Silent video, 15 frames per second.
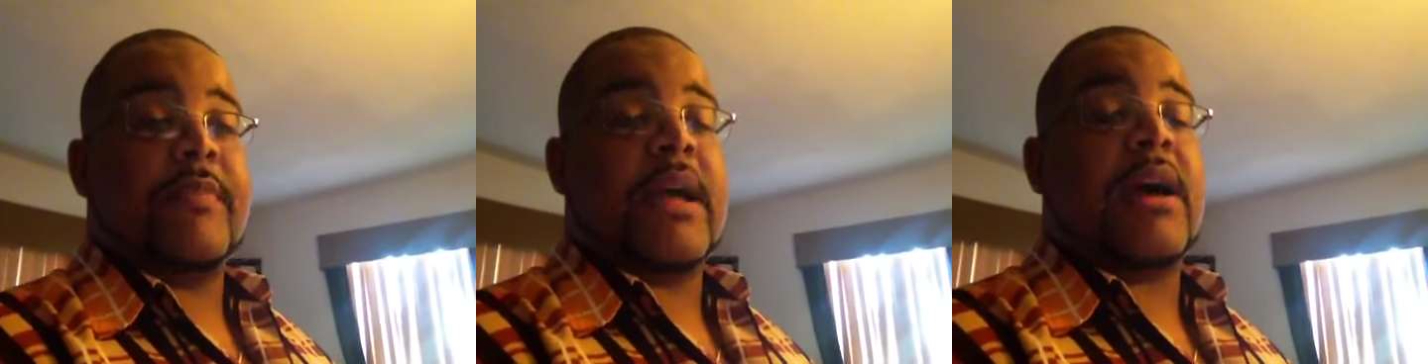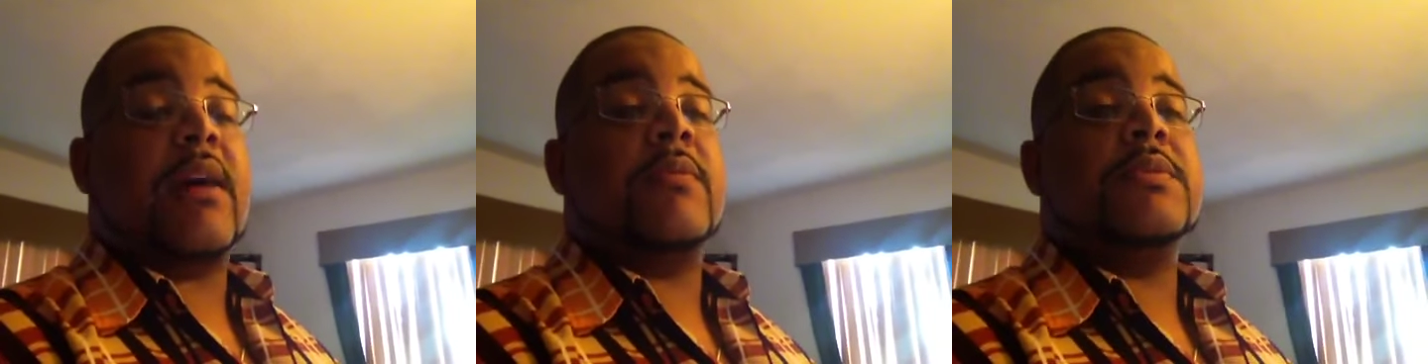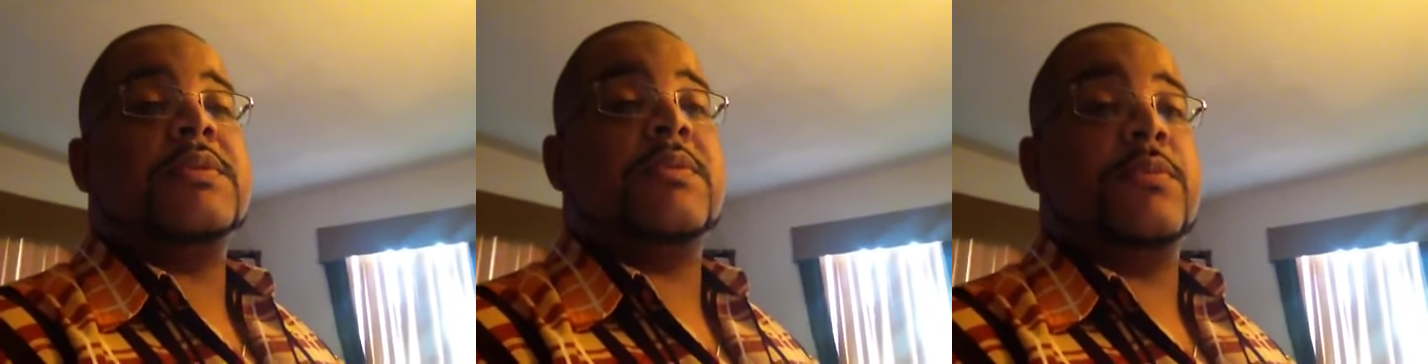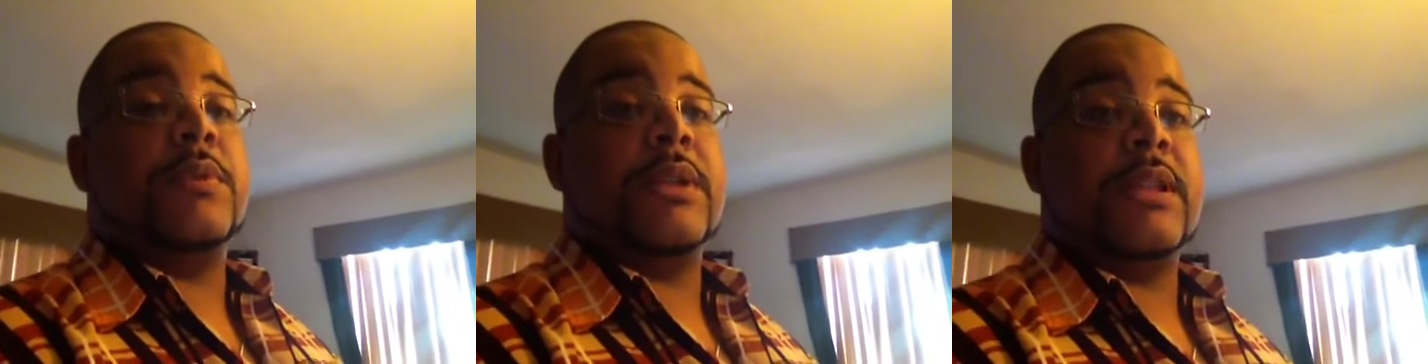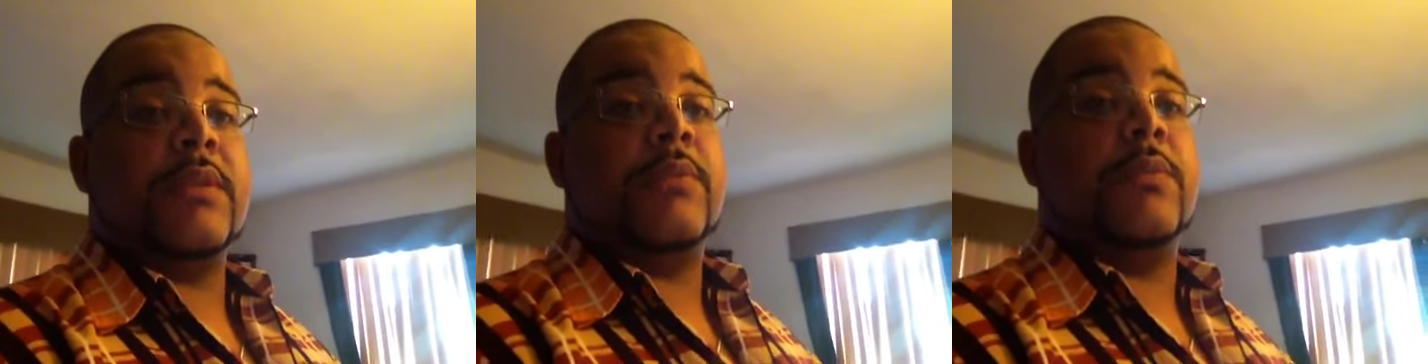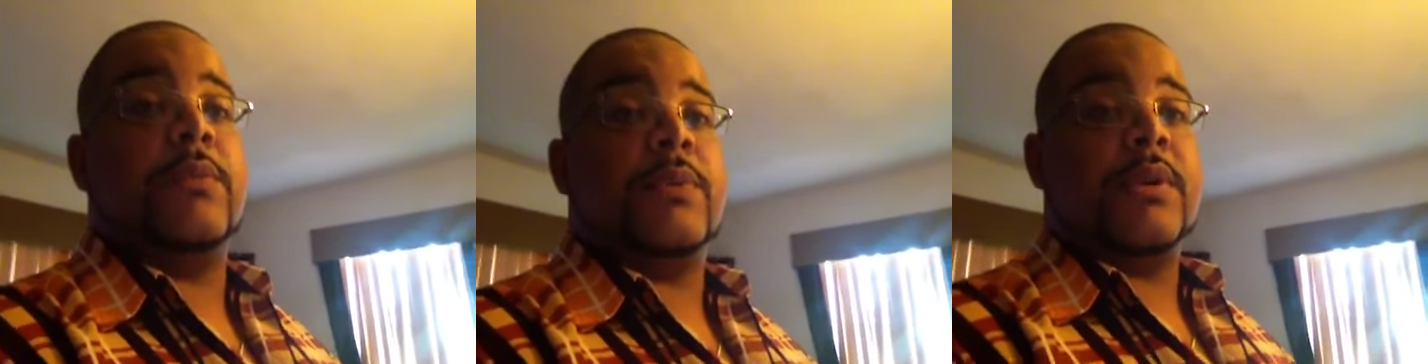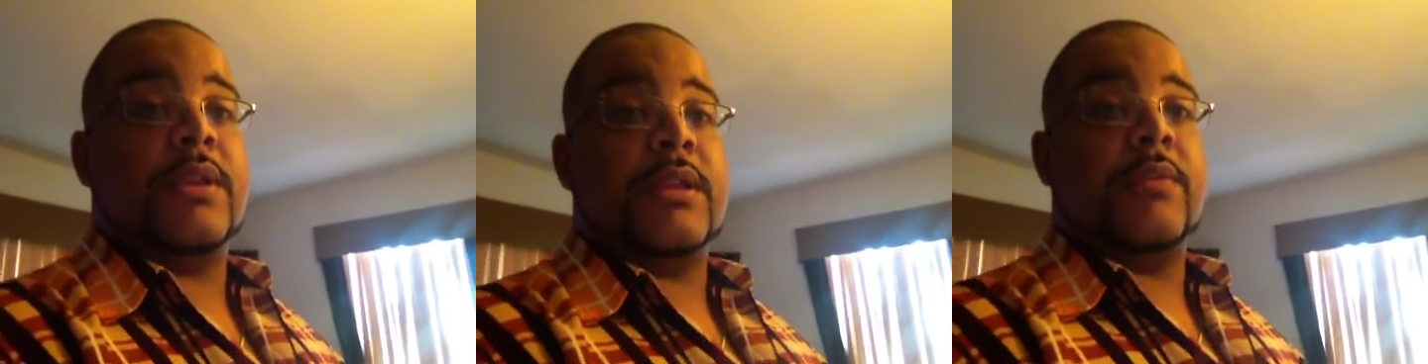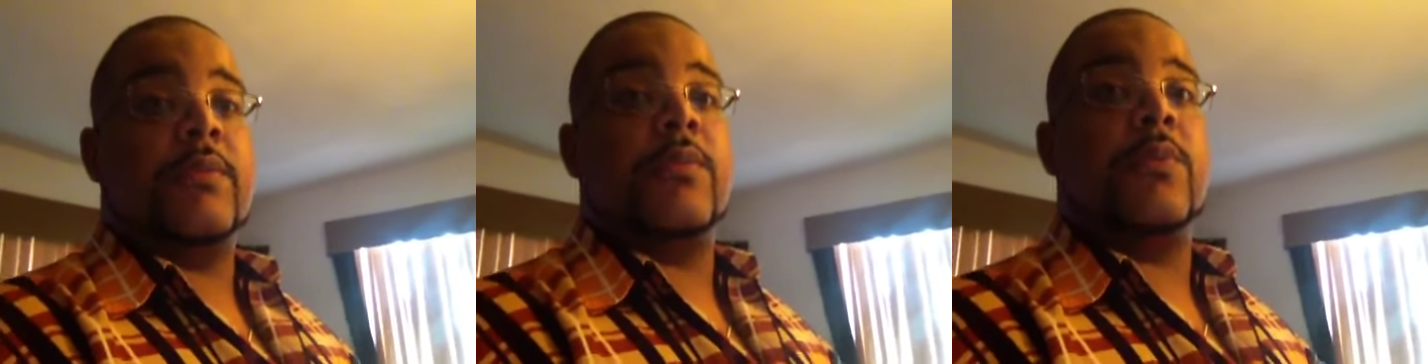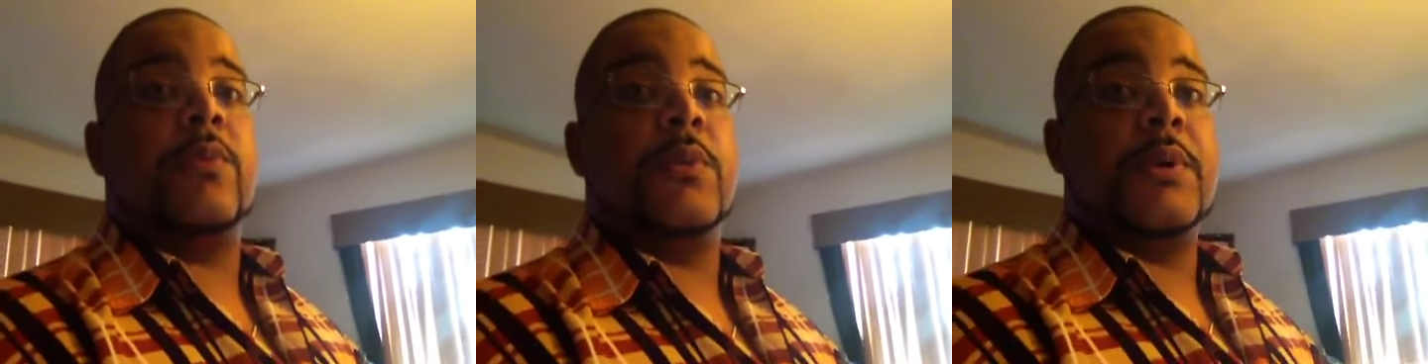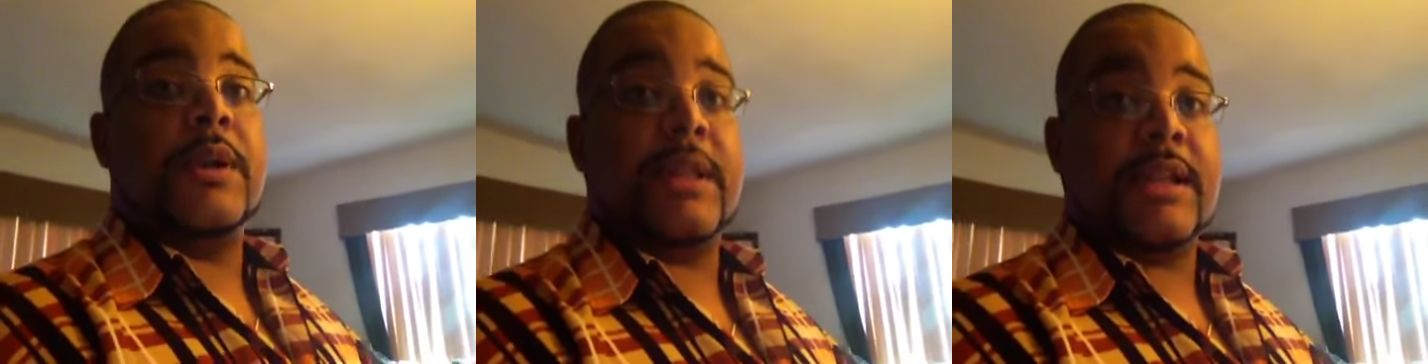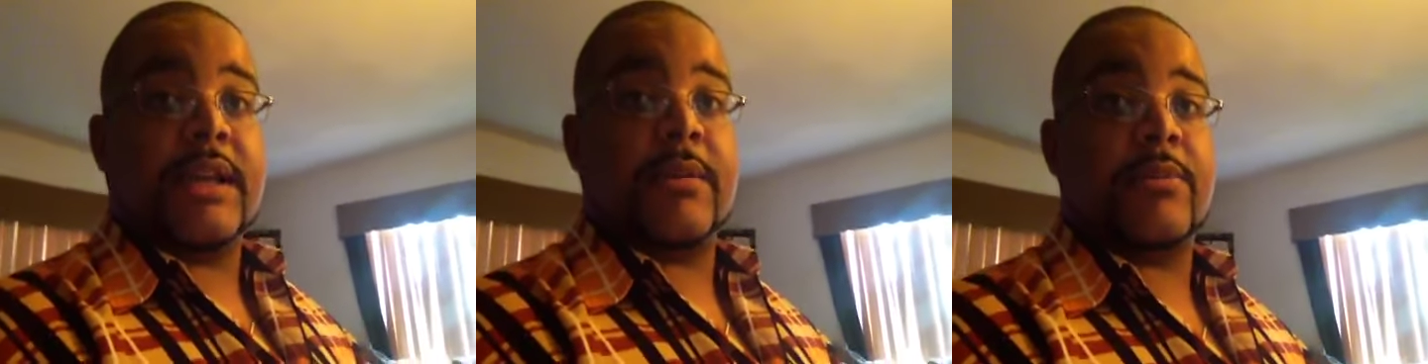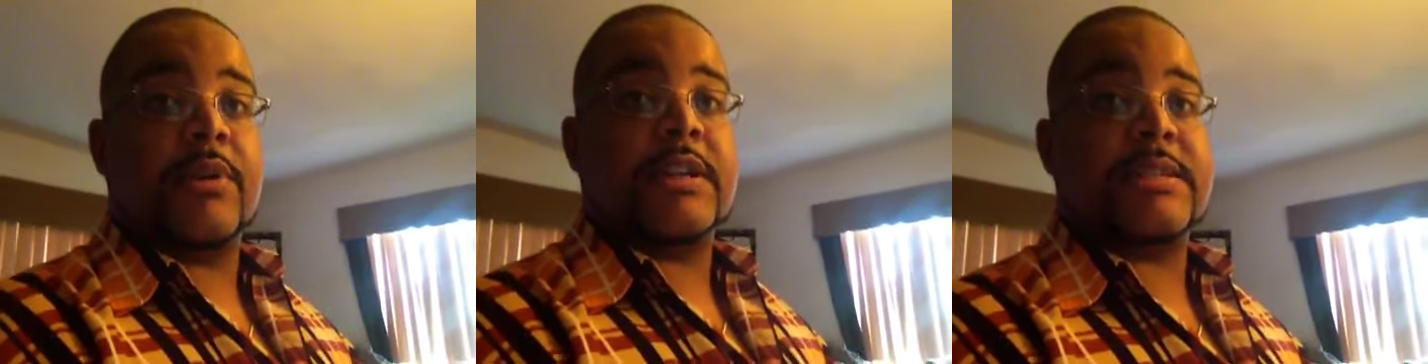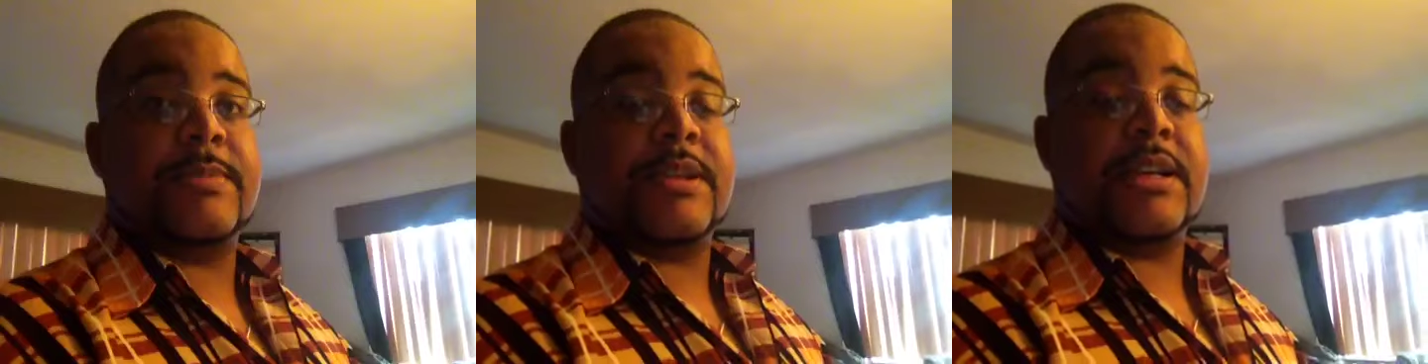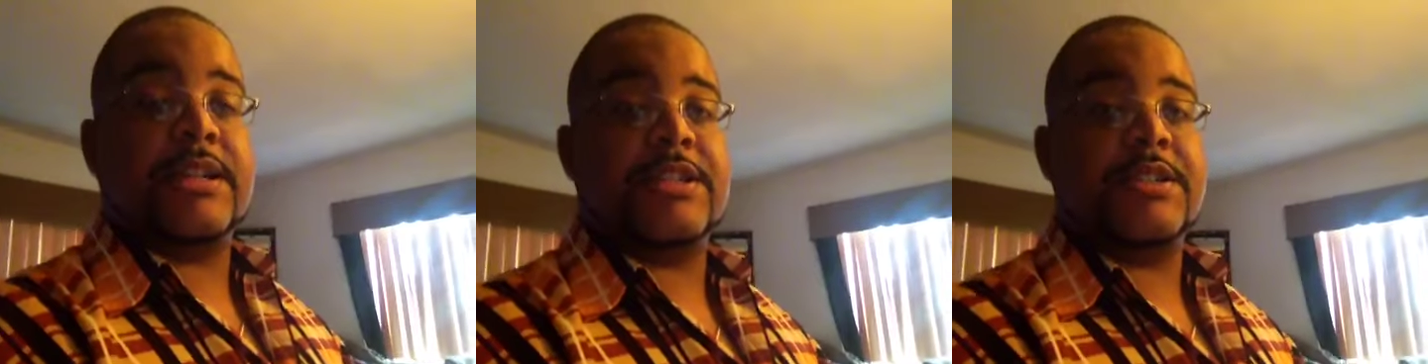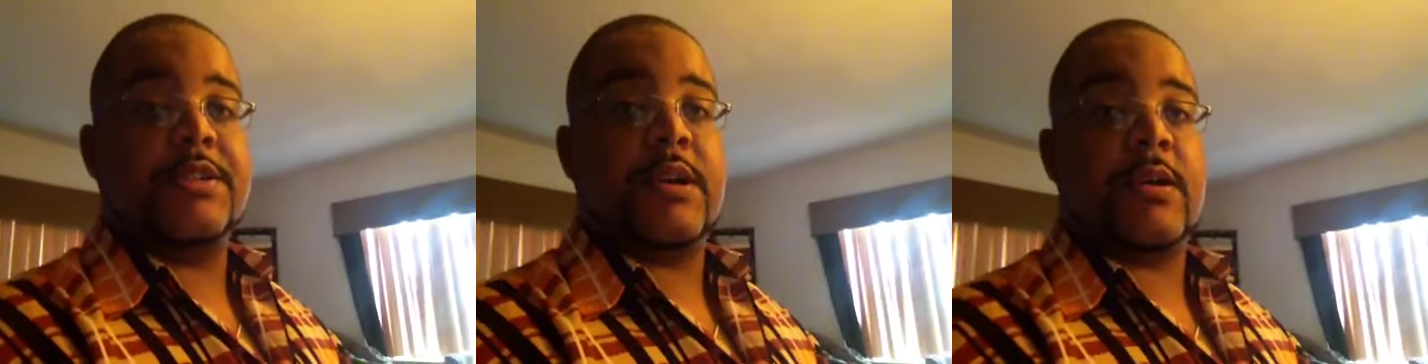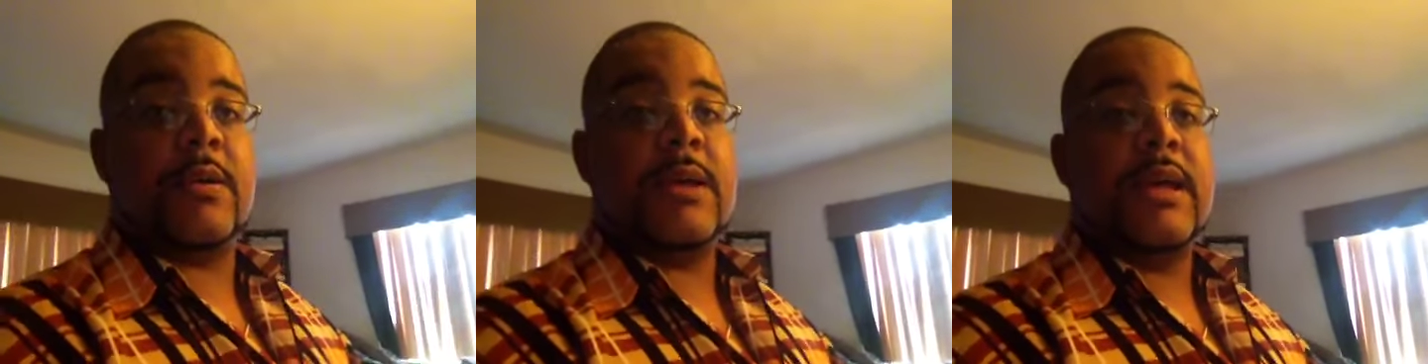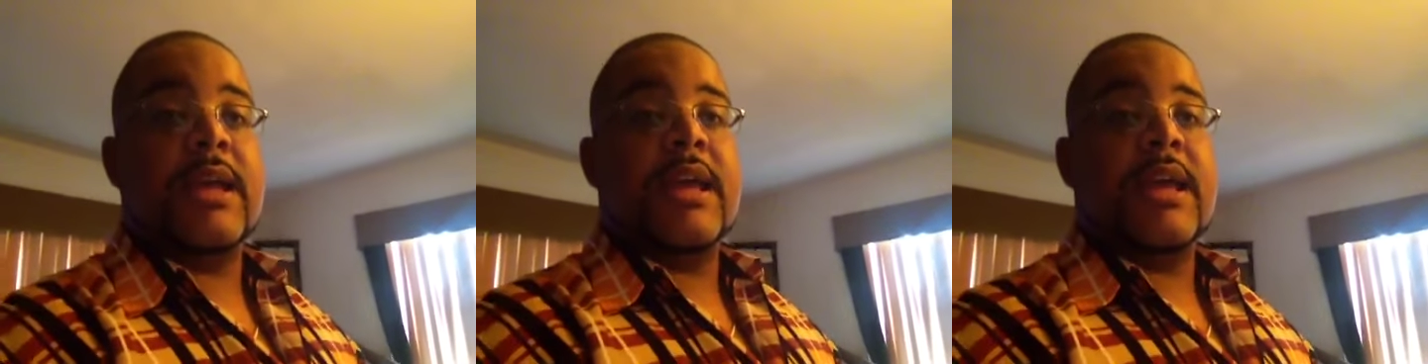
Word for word: I was really, really, really impressed because you know